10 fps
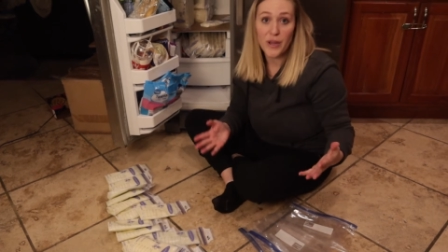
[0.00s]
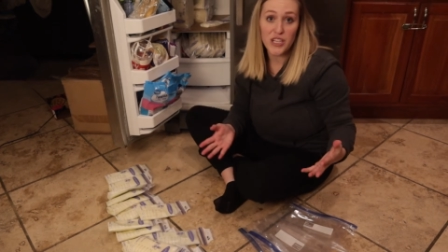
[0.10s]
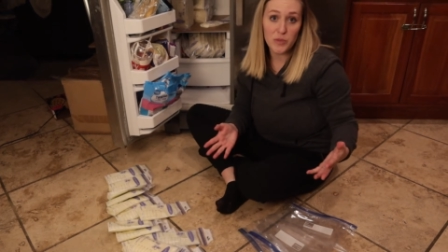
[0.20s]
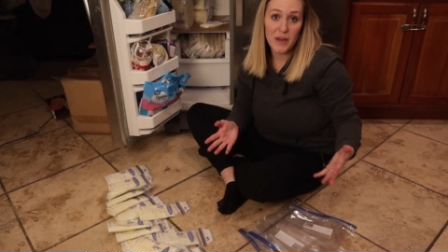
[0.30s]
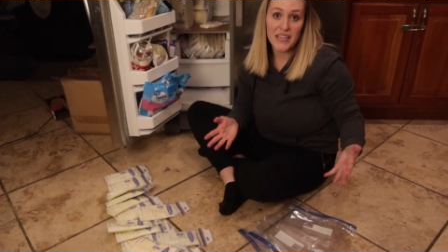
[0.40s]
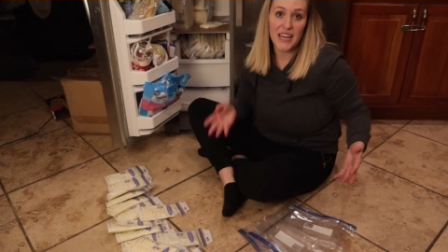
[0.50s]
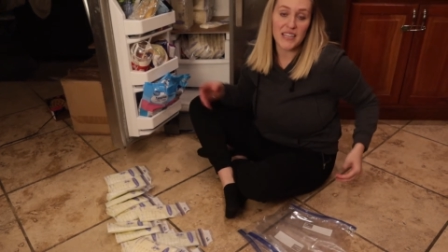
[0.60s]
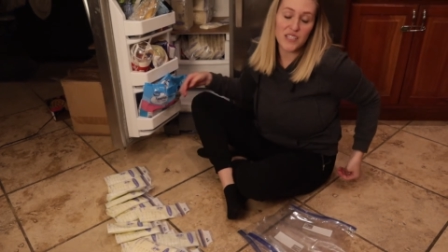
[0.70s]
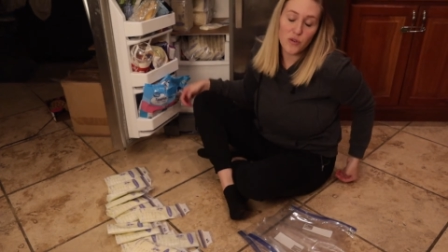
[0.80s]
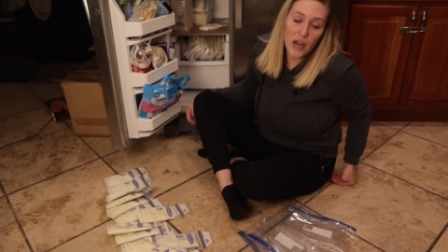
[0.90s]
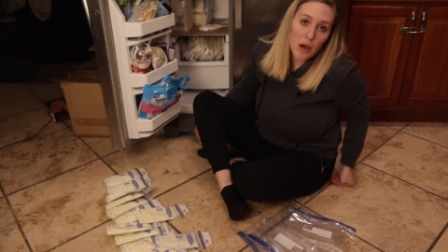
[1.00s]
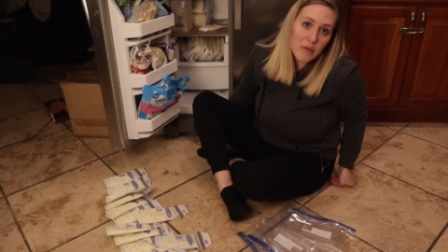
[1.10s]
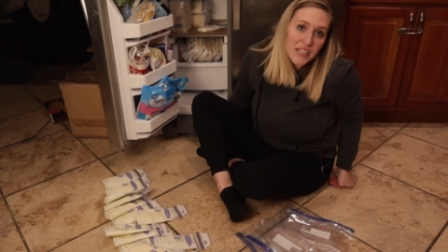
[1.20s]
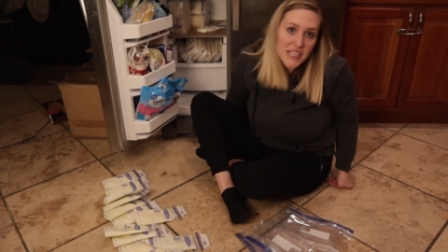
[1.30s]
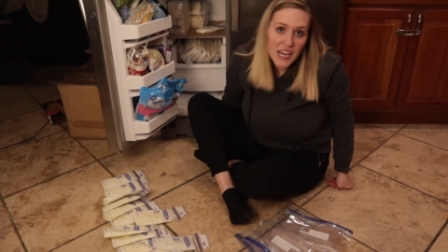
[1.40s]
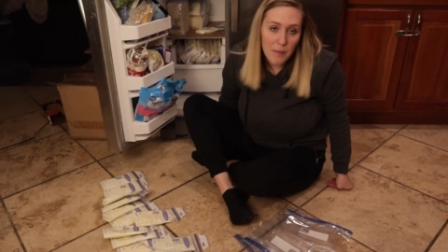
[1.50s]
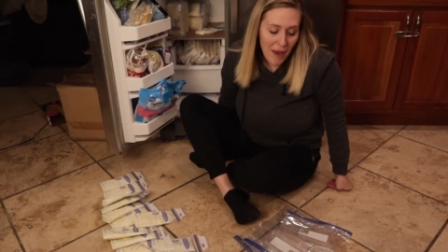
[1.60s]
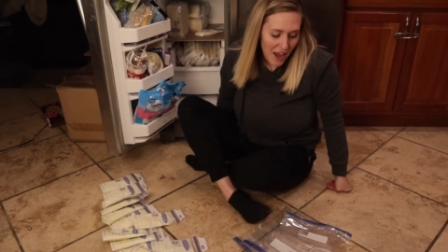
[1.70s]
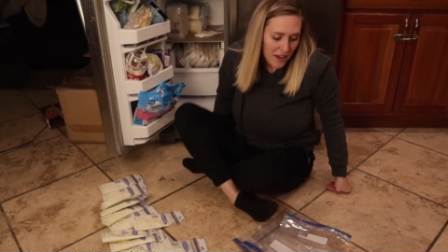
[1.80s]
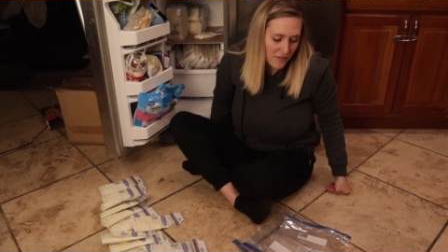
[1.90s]
arranged by date. So now I'm going to take a
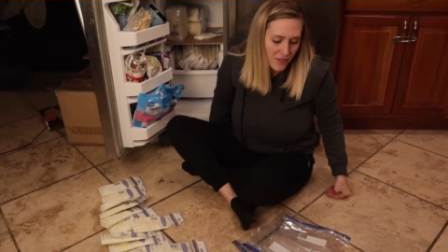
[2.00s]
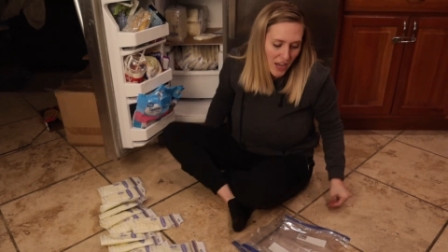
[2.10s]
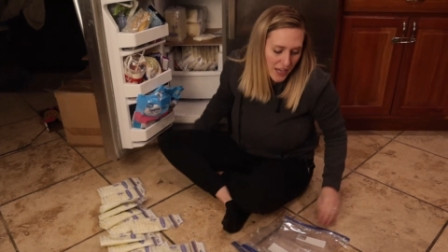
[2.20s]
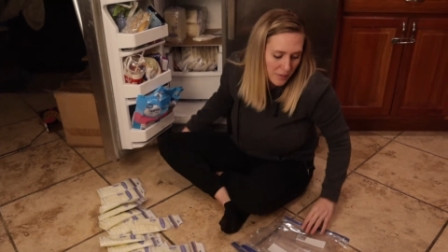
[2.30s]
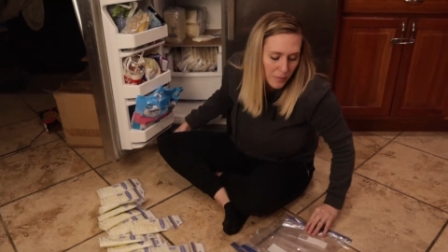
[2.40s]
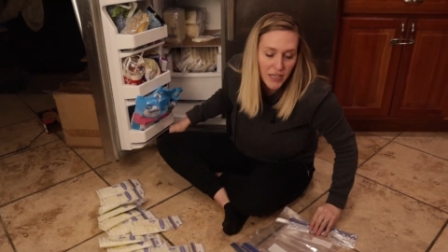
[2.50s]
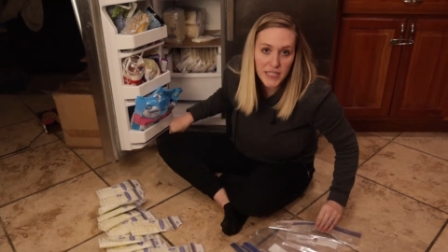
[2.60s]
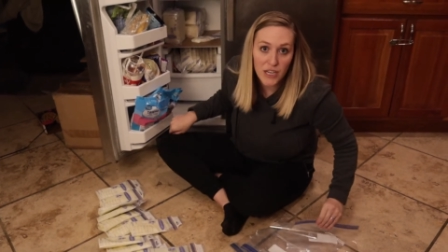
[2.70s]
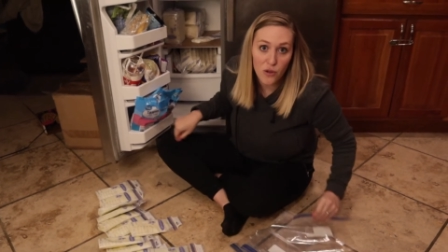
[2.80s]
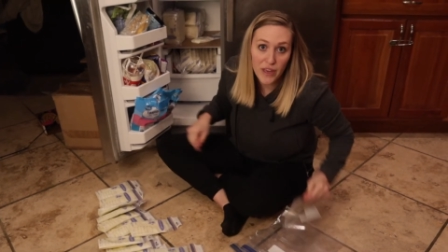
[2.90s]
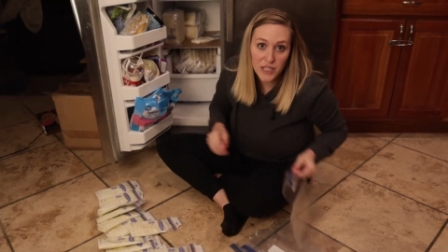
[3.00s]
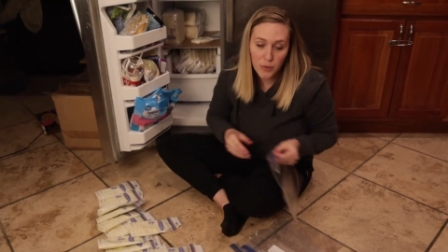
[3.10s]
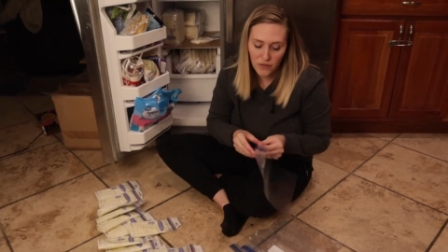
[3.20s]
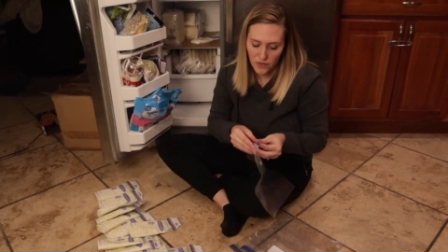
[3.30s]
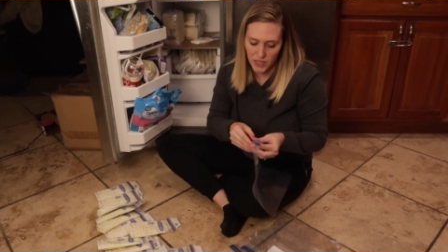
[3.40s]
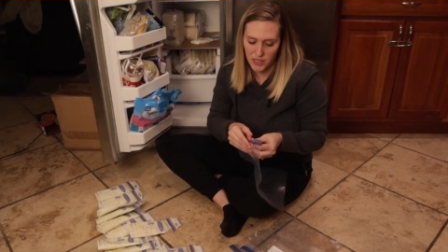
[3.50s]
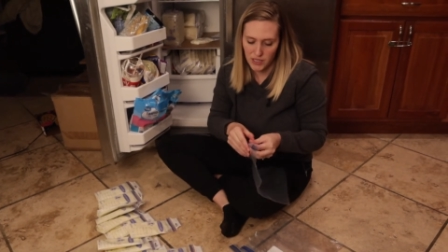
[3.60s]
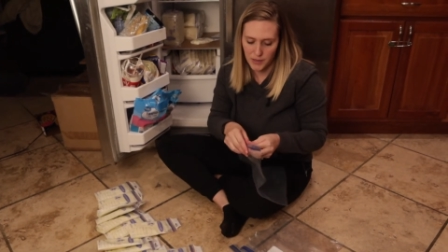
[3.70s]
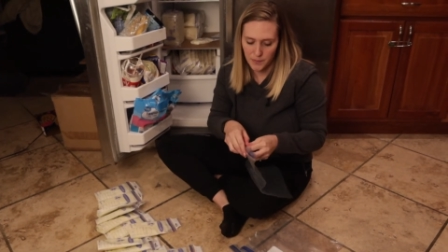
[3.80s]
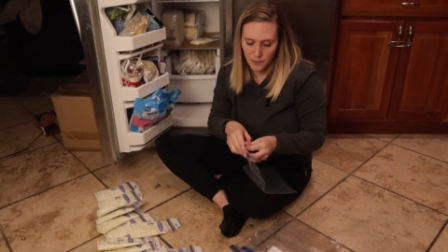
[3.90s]
pack of 9 because I know that's what fits.